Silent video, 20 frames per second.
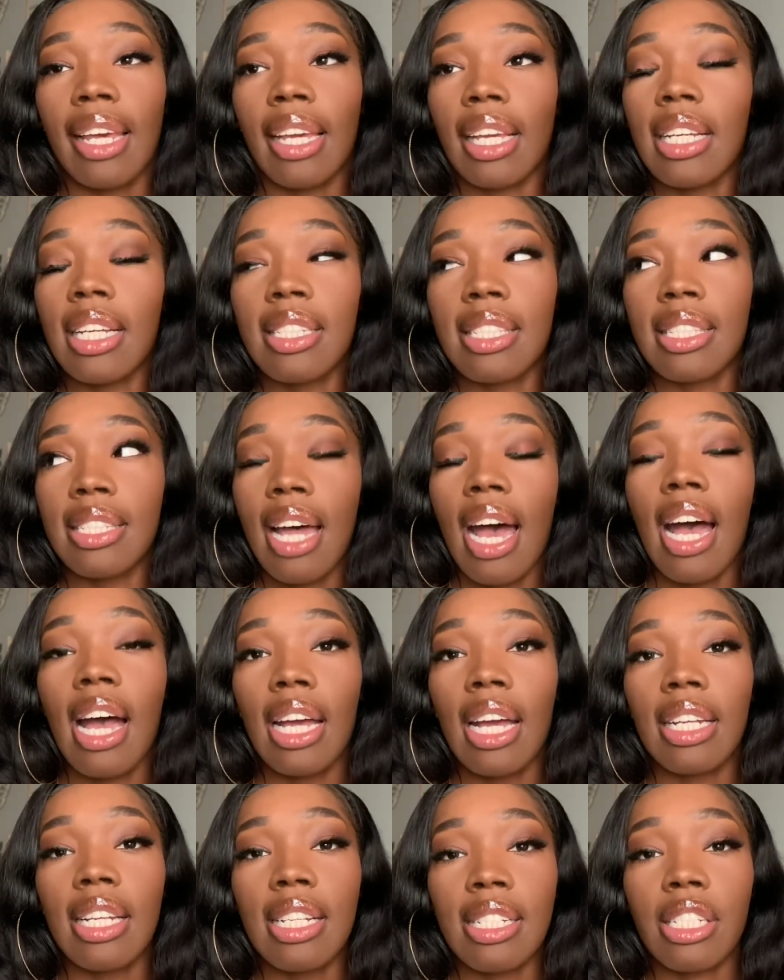Like, it's
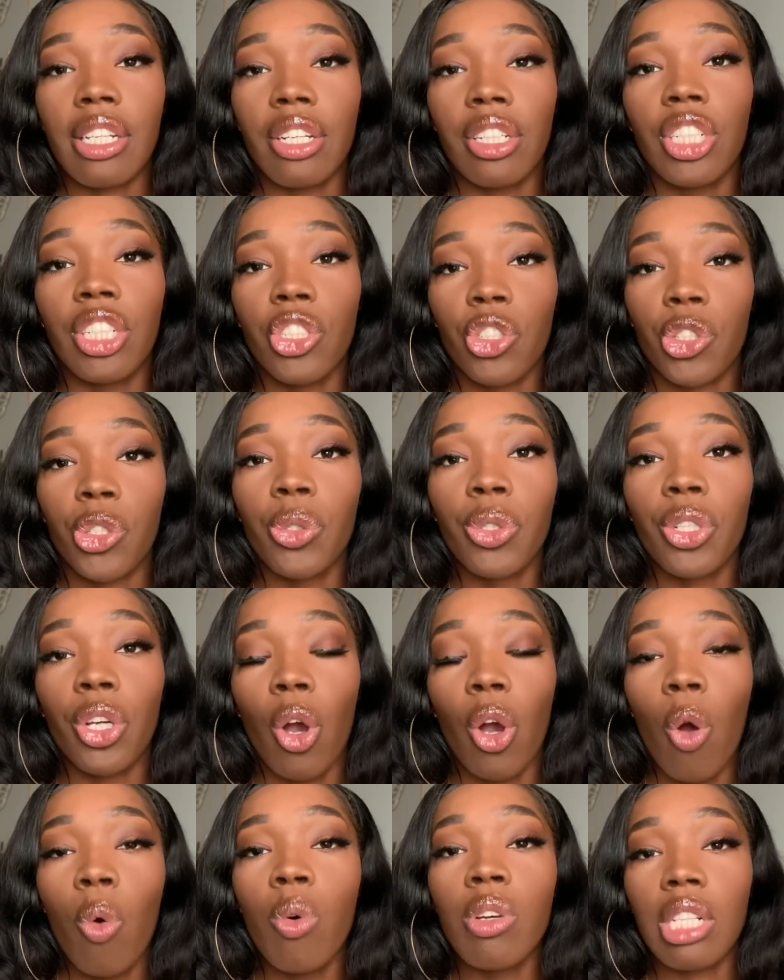not necessarily true.
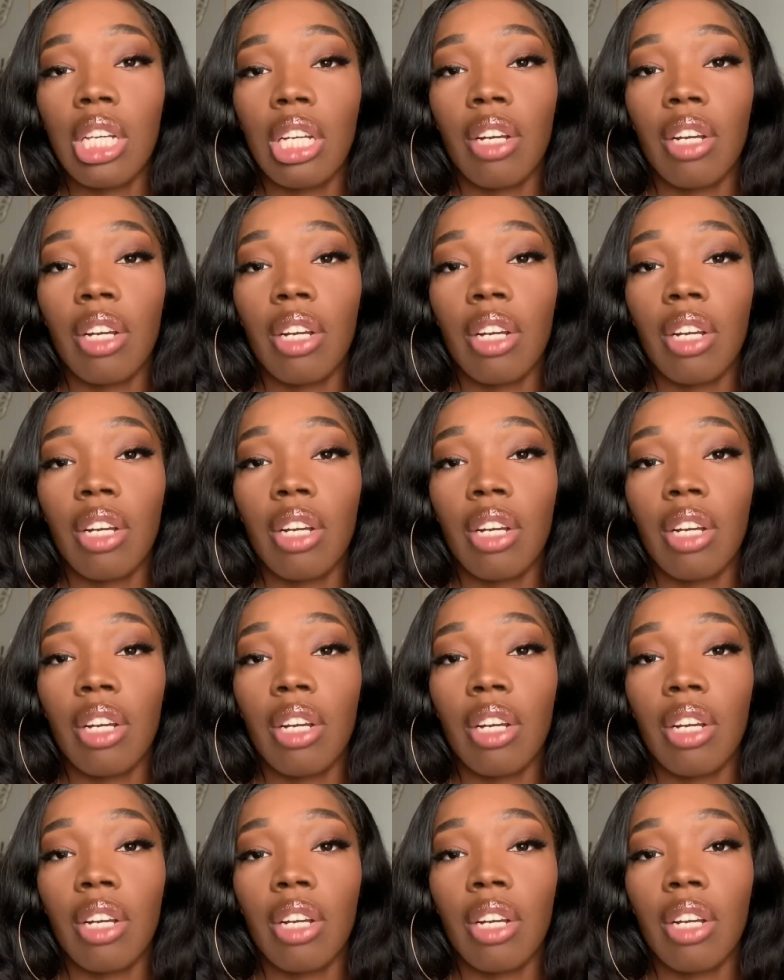You're always